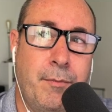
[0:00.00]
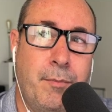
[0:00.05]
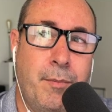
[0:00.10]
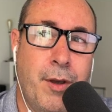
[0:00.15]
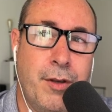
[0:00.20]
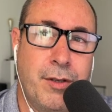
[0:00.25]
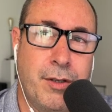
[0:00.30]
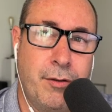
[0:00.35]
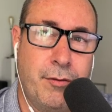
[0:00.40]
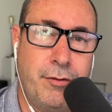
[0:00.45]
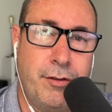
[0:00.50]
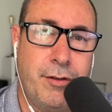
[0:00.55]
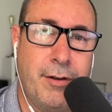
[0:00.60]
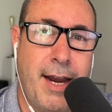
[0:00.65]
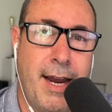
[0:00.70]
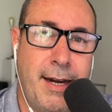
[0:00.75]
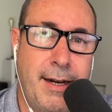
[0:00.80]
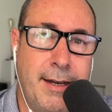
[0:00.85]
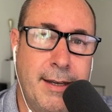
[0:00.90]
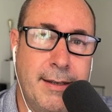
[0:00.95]
personal
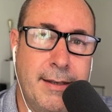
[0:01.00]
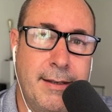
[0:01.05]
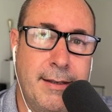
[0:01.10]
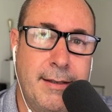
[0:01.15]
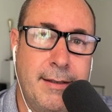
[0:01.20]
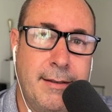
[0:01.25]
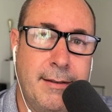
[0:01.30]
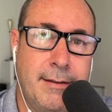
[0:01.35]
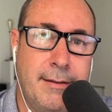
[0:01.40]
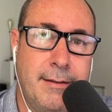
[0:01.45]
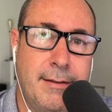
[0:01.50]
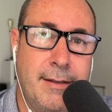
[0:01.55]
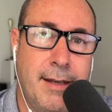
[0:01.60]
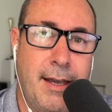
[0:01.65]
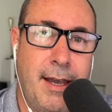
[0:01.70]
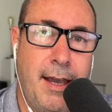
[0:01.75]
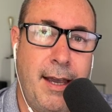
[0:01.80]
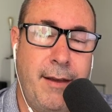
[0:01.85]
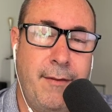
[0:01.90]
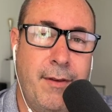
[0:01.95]
trainers to
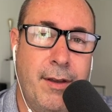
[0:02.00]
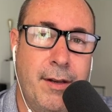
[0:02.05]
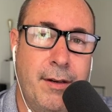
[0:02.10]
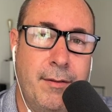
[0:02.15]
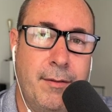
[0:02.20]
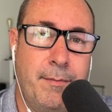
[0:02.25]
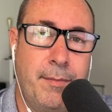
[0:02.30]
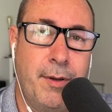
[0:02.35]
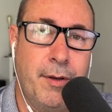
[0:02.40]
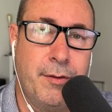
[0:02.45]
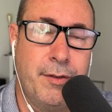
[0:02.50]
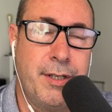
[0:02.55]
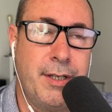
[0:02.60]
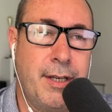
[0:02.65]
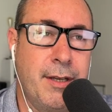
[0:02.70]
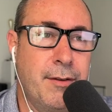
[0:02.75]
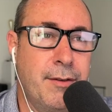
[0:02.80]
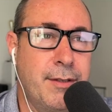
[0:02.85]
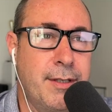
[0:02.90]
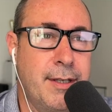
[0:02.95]
even build
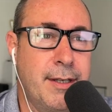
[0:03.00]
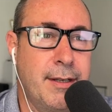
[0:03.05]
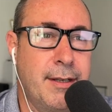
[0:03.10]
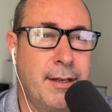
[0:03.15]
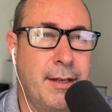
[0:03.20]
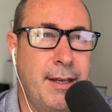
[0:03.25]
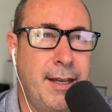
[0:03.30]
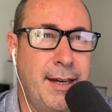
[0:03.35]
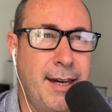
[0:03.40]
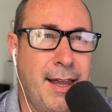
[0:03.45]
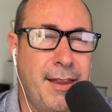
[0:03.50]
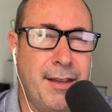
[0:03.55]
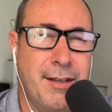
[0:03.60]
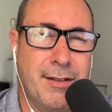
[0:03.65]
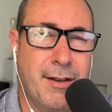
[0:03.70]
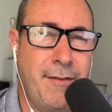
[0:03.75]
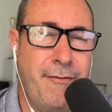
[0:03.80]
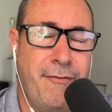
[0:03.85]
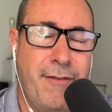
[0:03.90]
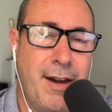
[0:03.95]
skills in others.
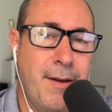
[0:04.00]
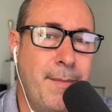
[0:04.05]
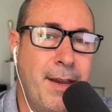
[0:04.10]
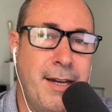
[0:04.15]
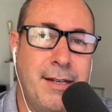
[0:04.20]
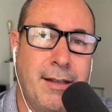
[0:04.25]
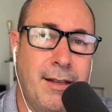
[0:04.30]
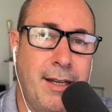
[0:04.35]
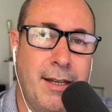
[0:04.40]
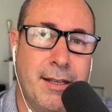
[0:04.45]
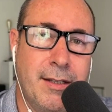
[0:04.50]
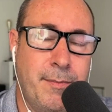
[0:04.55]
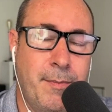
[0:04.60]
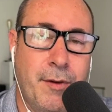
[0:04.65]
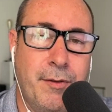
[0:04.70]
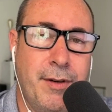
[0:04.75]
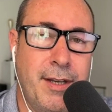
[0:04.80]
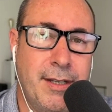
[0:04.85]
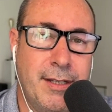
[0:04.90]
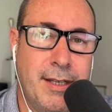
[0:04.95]
So fundamentally, it's
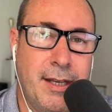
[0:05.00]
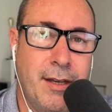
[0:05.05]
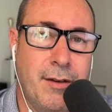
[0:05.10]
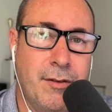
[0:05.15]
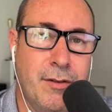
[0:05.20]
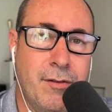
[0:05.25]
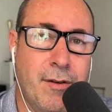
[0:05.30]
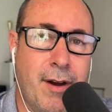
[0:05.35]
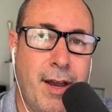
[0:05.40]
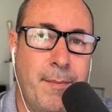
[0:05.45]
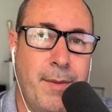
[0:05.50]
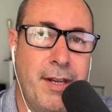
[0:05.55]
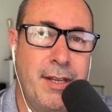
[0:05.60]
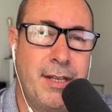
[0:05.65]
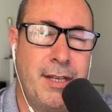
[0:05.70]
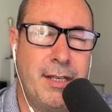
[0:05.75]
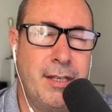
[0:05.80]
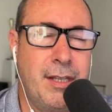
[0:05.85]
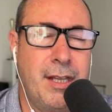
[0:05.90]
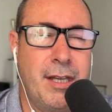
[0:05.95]
building skills, right? But
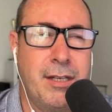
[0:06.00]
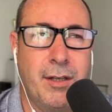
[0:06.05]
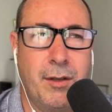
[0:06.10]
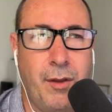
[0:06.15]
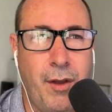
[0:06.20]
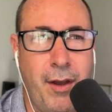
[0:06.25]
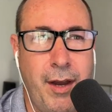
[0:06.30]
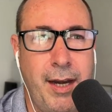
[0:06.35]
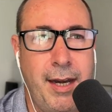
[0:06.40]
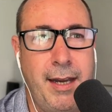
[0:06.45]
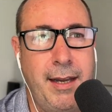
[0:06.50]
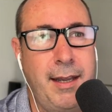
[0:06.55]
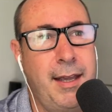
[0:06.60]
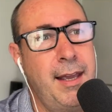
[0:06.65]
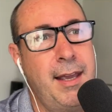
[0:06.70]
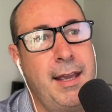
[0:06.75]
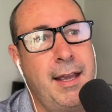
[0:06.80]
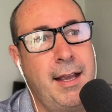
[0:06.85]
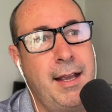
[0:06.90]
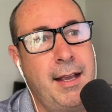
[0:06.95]
there's a learning
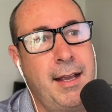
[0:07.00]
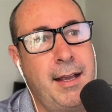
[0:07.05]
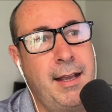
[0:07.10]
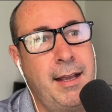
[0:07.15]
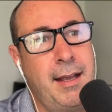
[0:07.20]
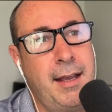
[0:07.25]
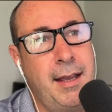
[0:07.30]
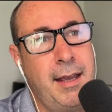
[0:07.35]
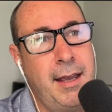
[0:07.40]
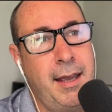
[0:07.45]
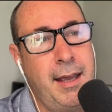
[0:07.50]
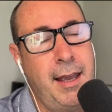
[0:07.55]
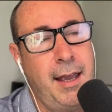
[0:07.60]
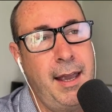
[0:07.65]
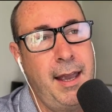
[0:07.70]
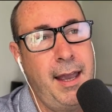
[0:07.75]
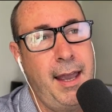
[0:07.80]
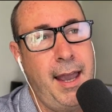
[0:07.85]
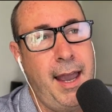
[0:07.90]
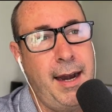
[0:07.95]

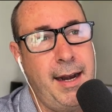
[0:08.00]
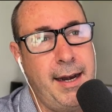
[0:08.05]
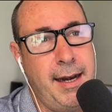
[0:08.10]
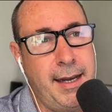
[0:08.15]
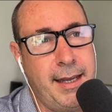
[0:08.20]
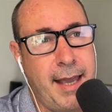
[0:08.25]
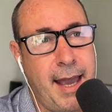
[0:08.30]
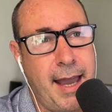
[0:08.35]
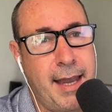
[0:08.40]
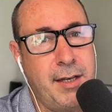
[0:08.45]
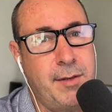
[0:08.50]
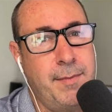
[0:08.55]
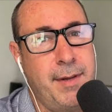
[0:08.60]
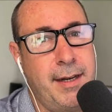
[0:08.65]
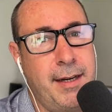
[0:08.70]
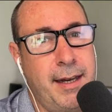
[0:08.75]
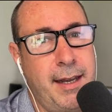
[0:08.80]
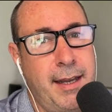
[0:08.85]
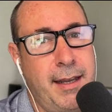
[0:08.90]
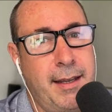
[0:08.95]
and an
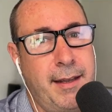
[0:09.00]
engagement